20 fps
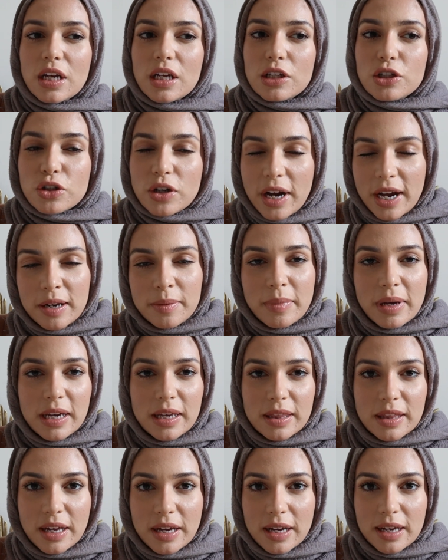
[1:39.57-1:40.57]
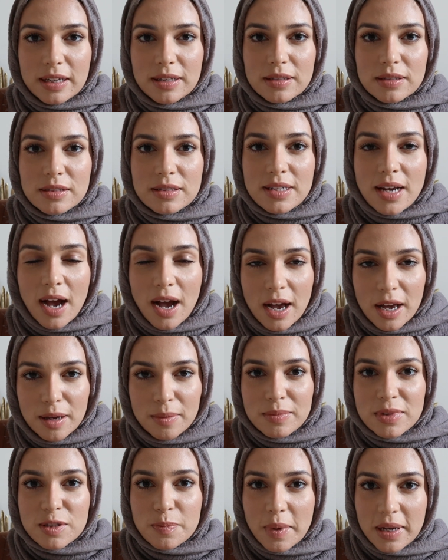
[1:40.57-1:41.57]
try and make that
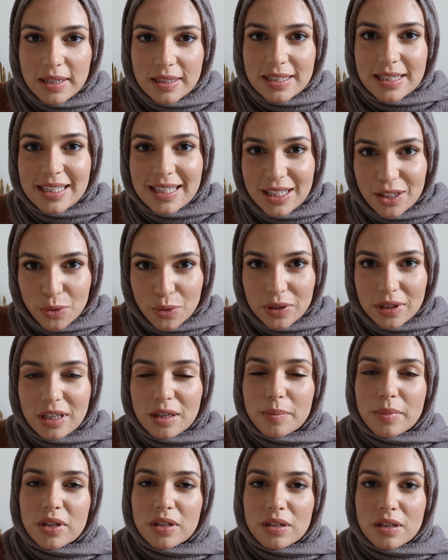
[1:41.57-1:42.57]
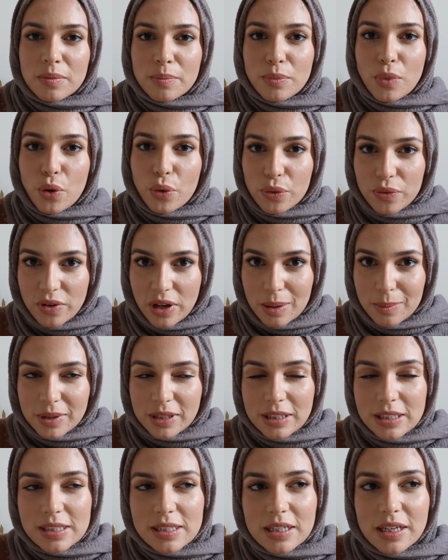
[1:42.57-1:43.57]
time spent equally among both
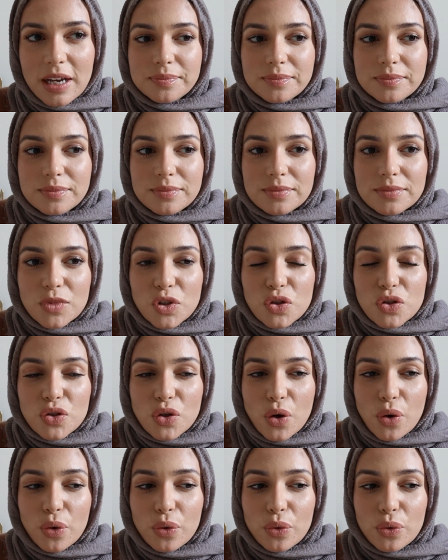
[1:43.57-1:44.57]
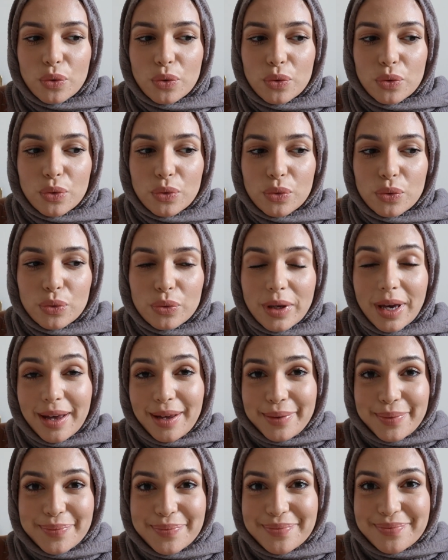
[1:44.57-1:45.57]
families. And so, yeah.
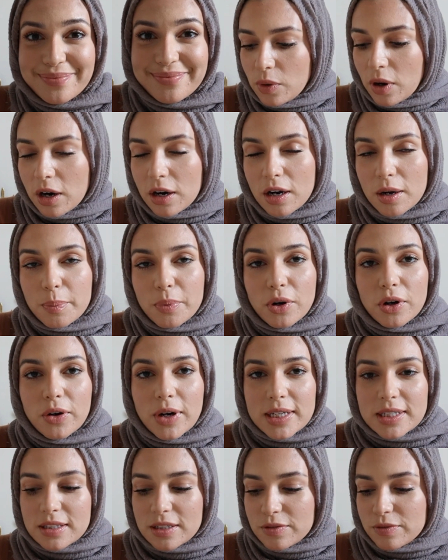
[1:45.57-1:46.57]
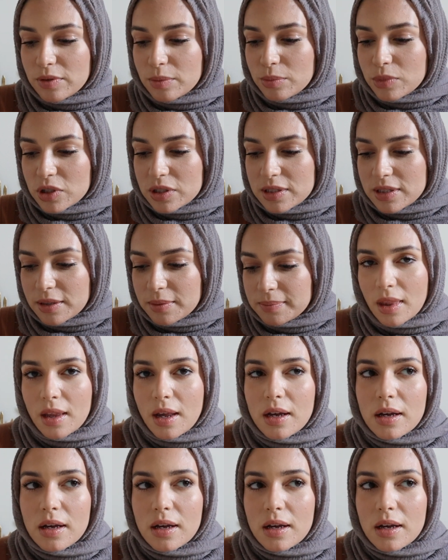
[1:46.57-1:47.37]
You are a progressive Muslim.